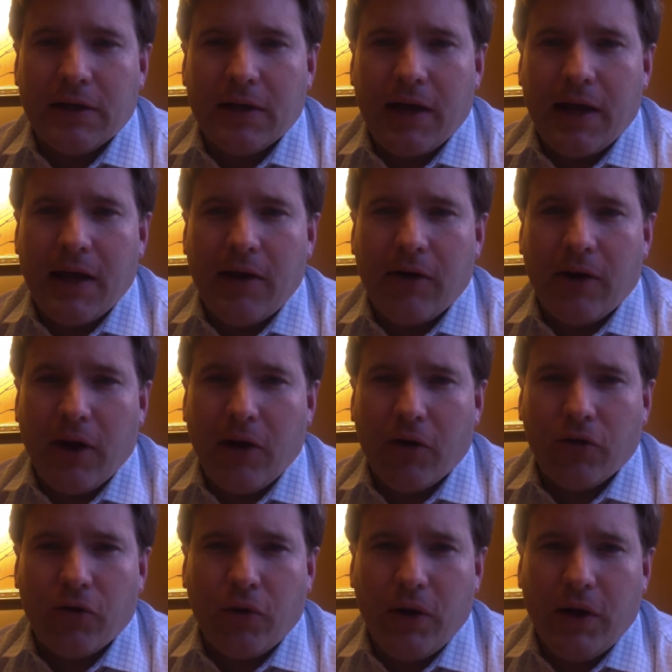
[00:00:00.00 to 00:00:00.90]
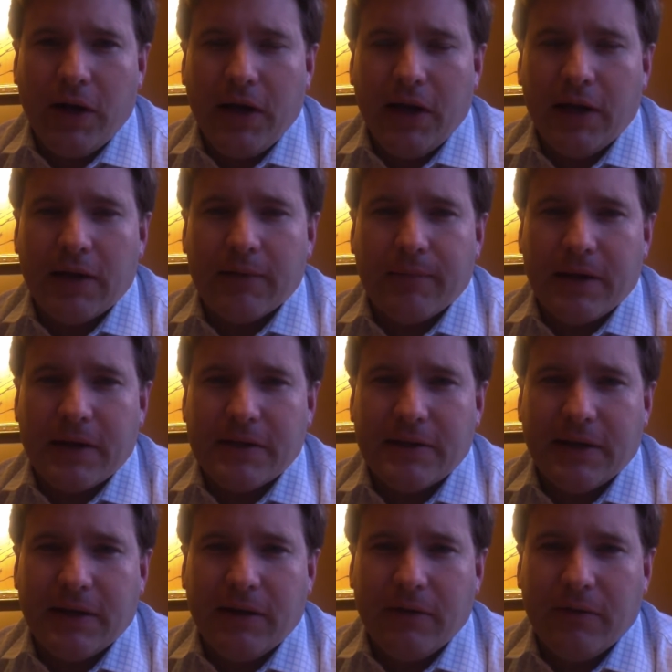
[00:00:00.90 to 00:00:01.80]
Karen Craig,
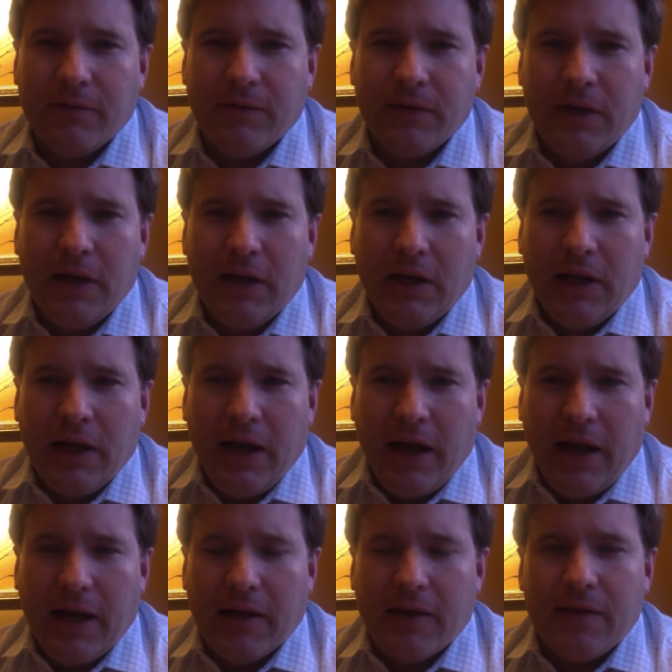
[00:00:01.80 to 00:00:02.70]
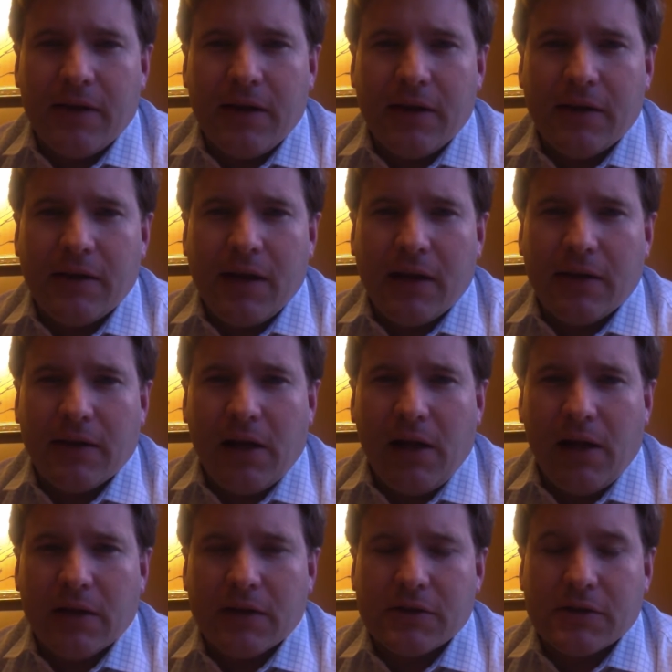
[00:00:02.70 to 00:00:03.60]
myself, and the
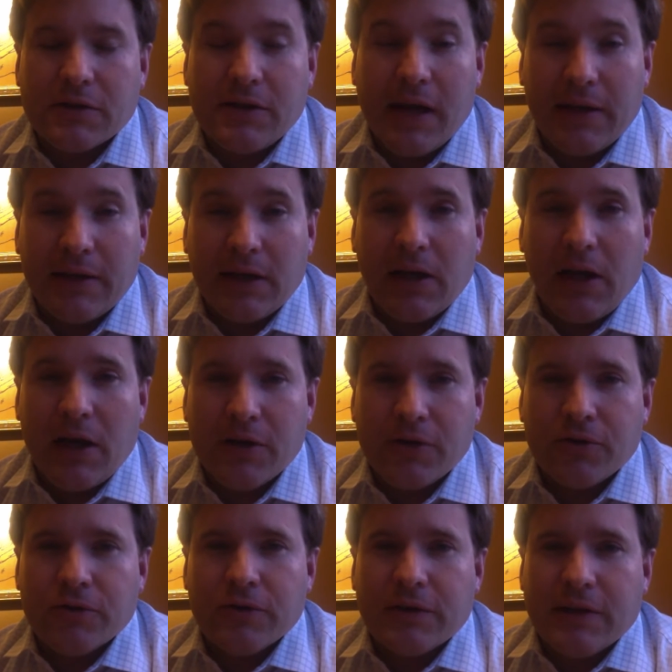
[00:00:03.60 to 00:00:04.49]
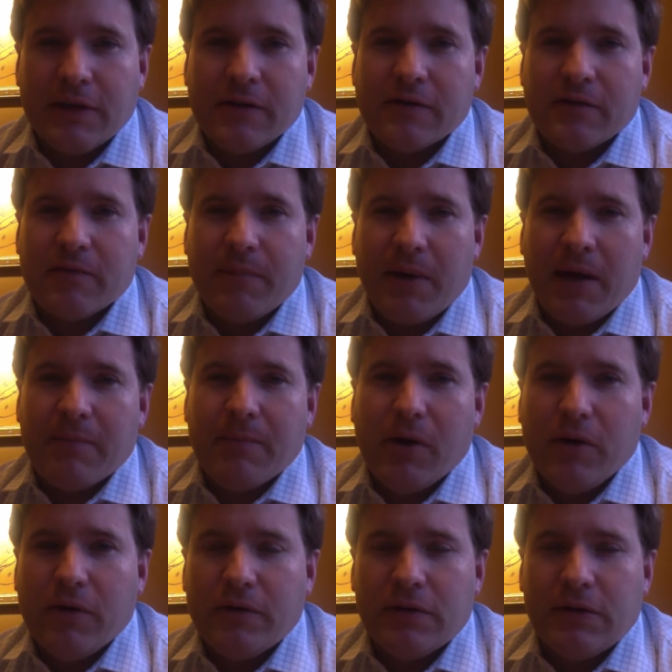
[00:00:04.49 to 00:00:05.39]
technological skills of Matt
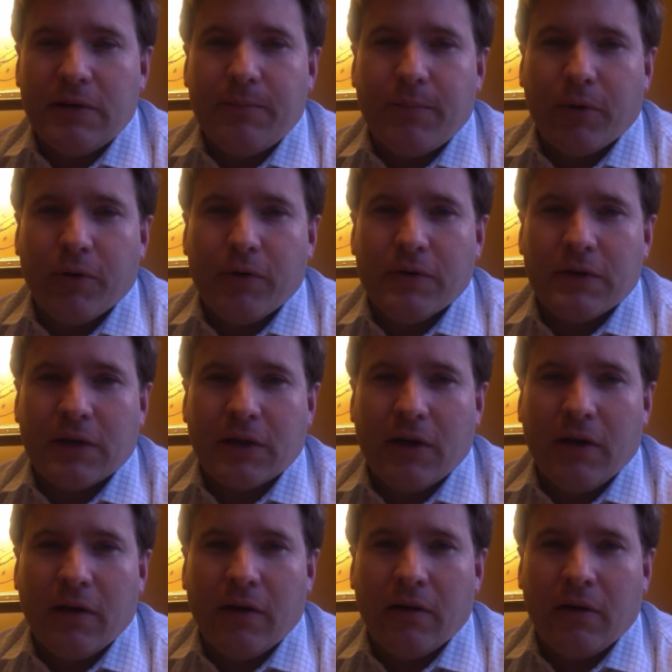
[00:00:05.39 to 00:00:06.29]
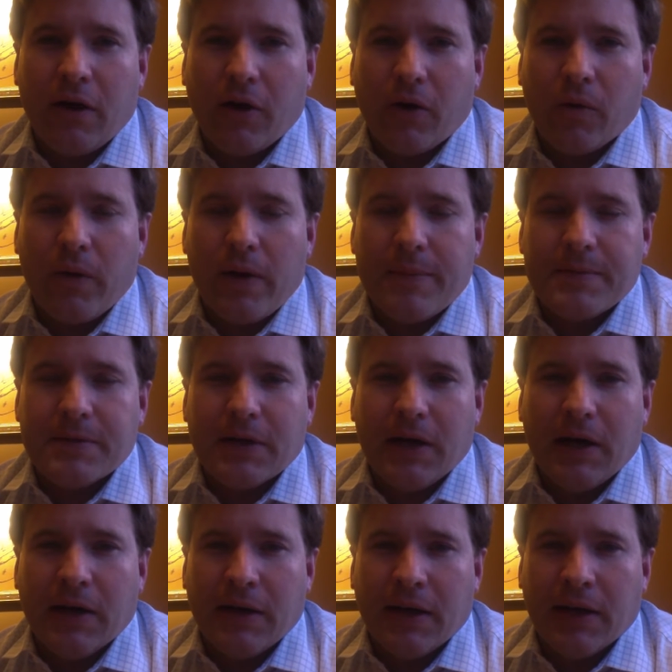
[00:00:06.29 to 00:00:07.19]
Mosley producing our
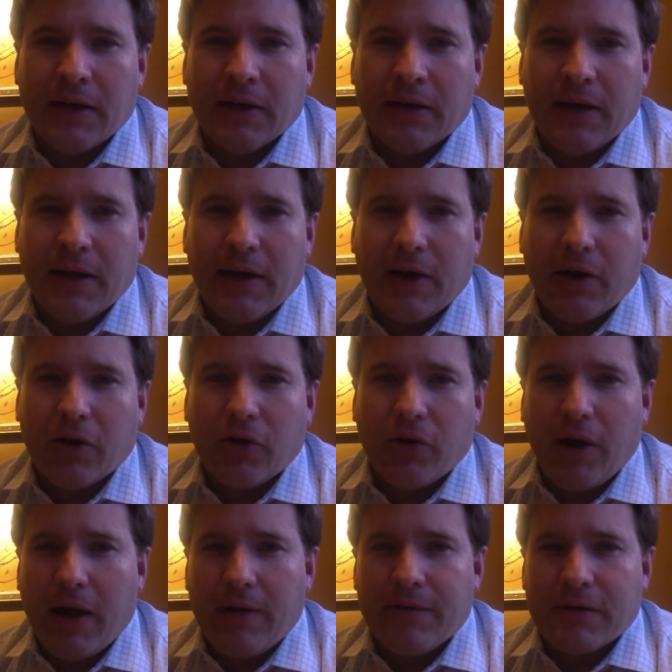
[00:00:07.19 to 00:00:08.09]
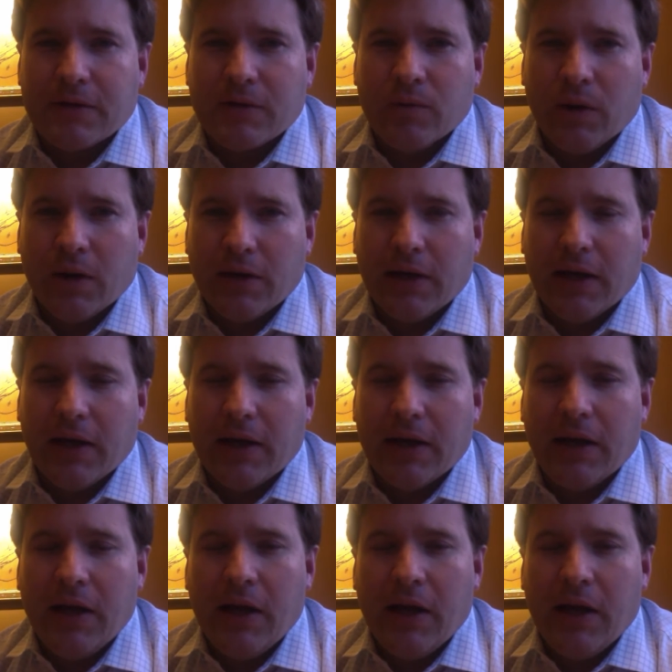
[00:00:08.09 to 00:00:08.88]
website and our graphics and whatnot.